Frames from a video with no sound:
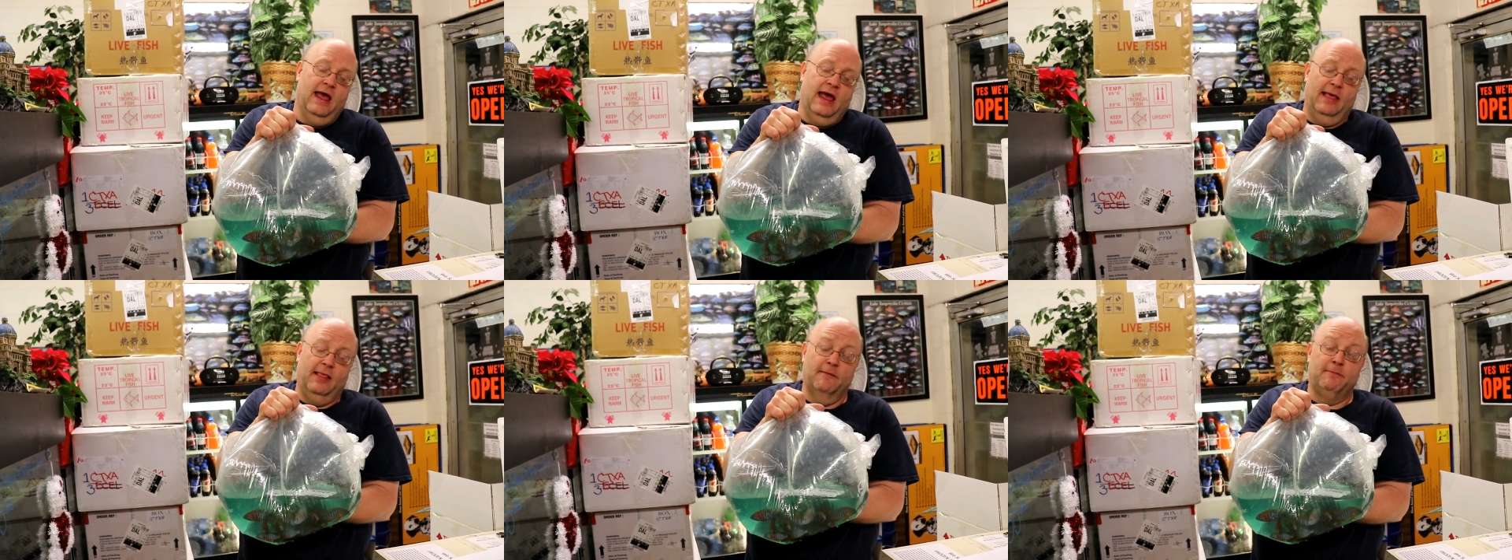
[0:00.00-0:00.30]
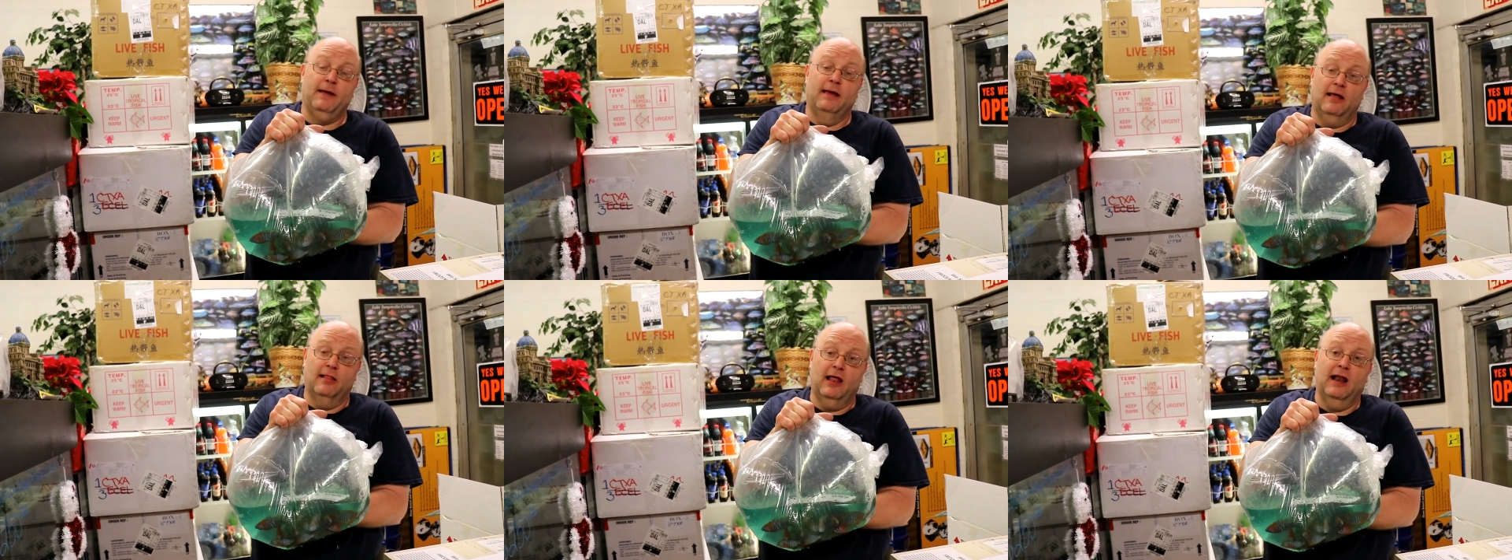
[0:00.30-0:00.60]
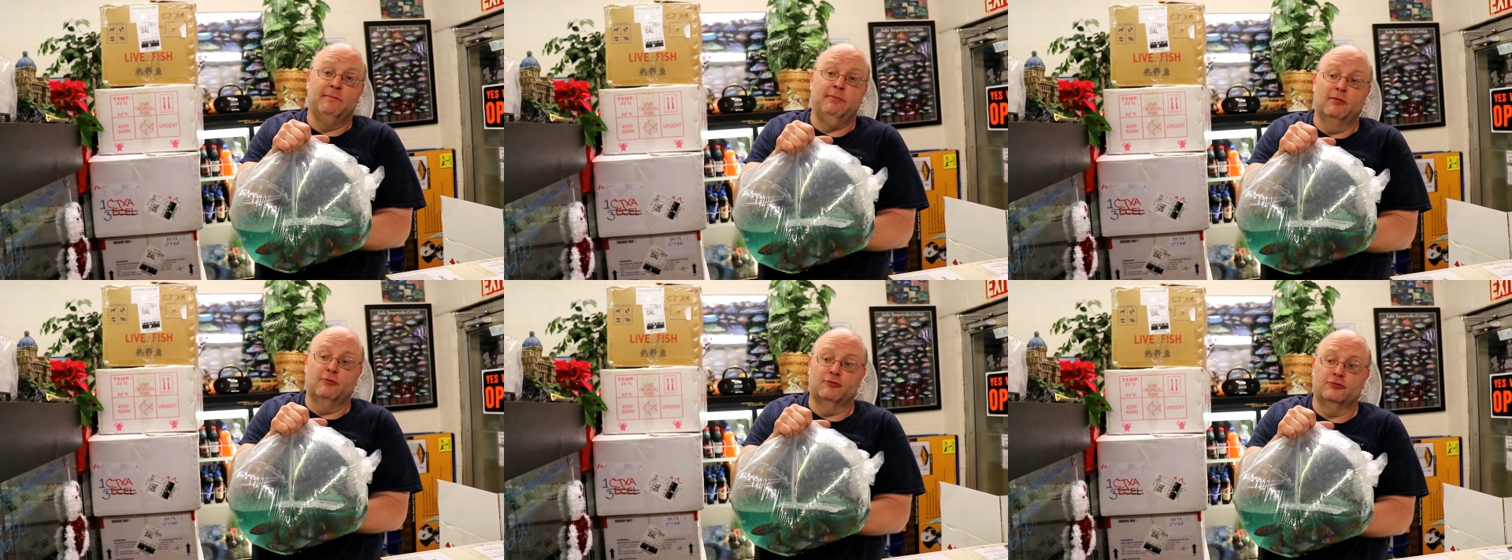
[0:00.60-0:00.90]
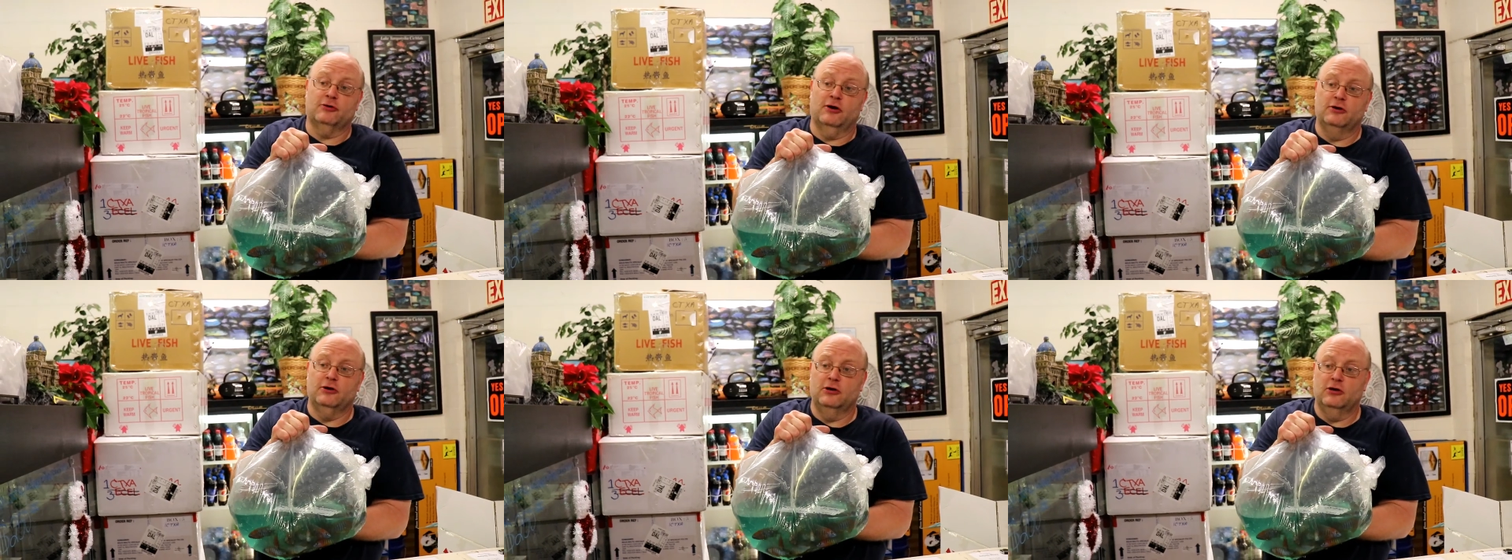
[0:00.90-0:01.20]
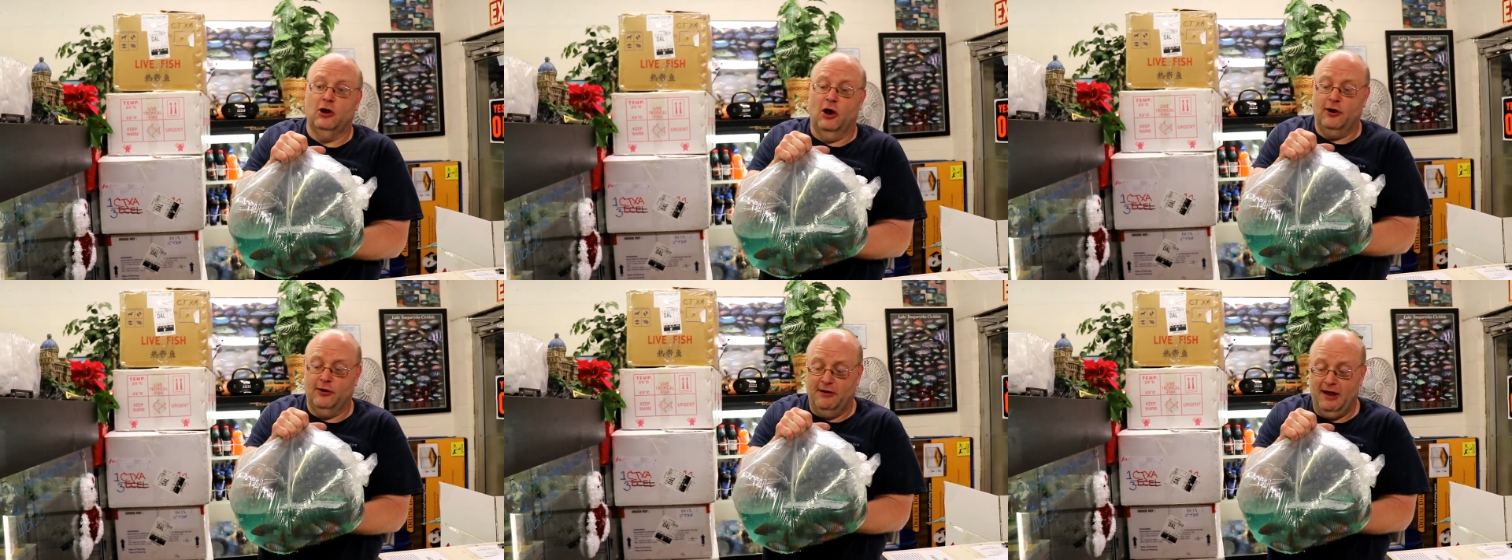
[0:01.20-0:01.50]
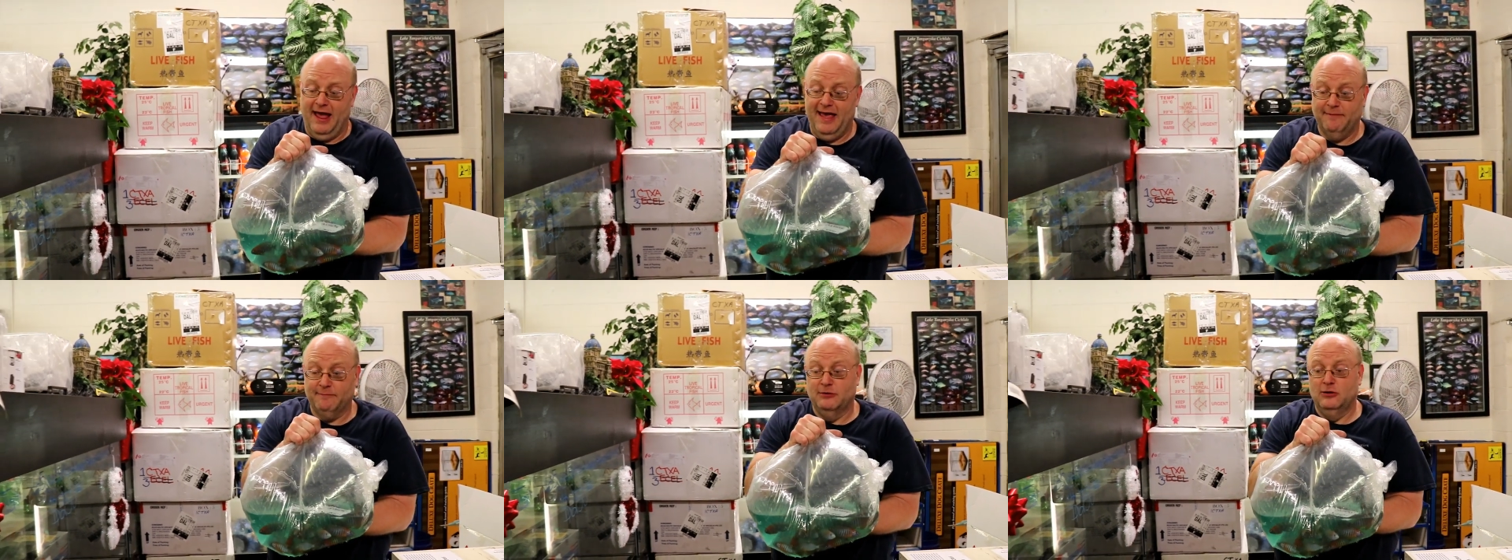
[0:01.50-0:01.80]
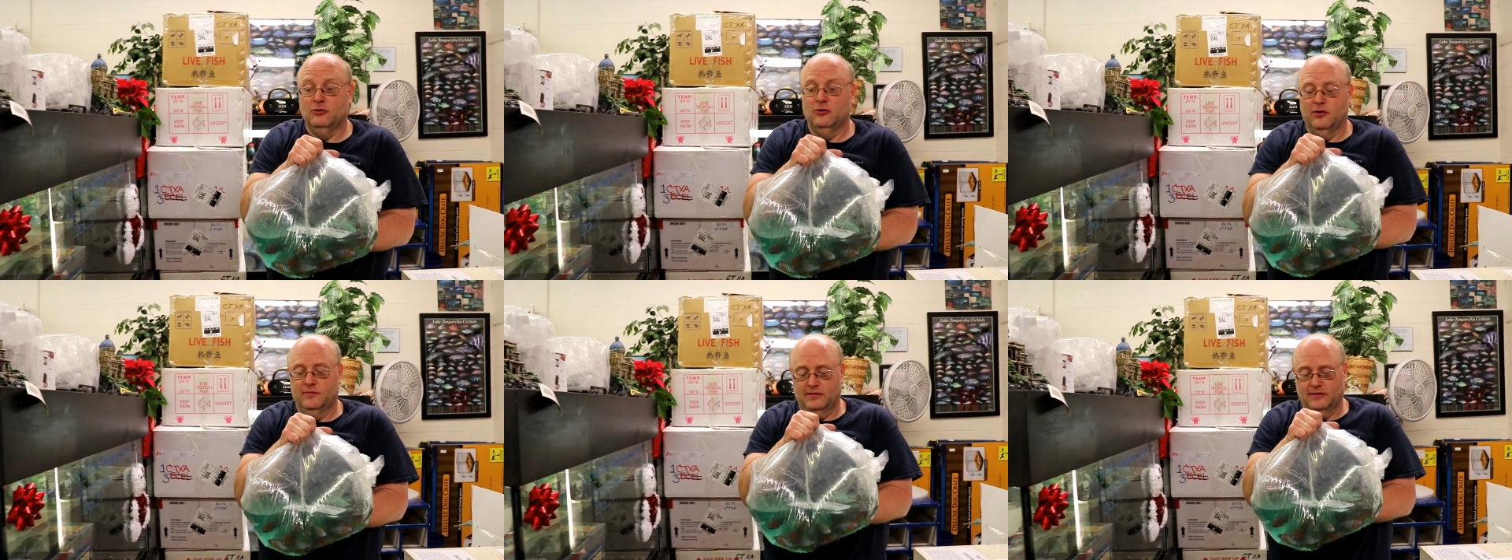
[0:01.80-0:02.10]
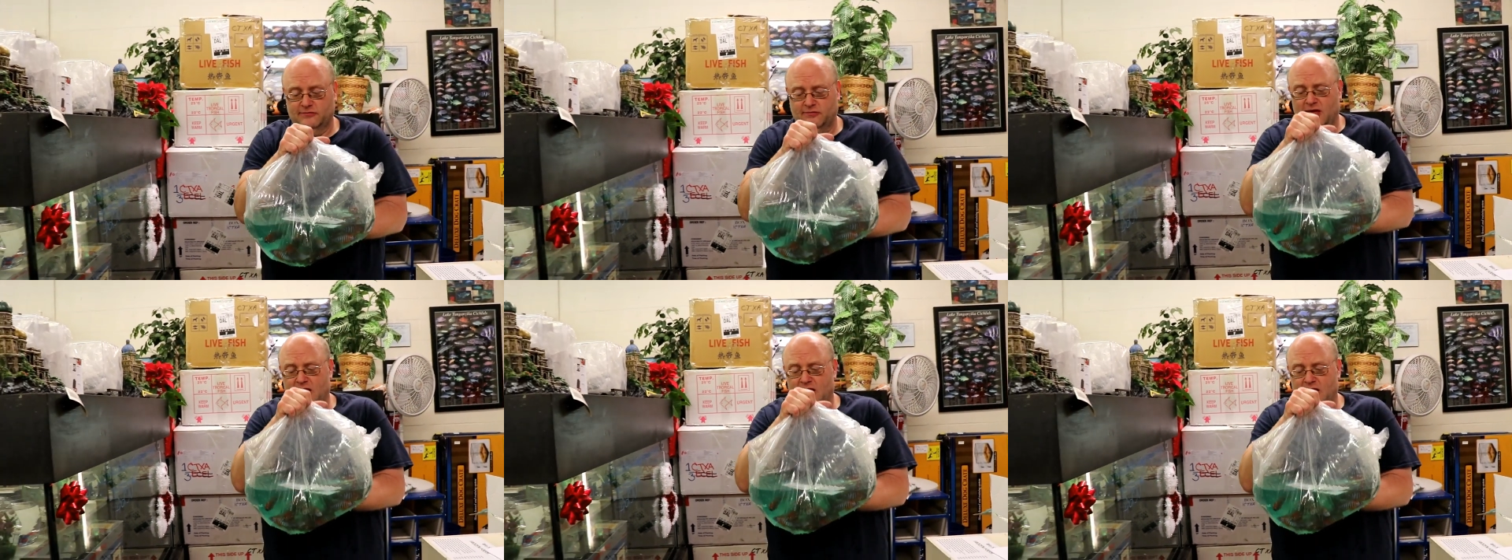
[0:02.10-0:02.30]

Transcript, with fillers: And I, a lot of people are starting to, are, have been doing this.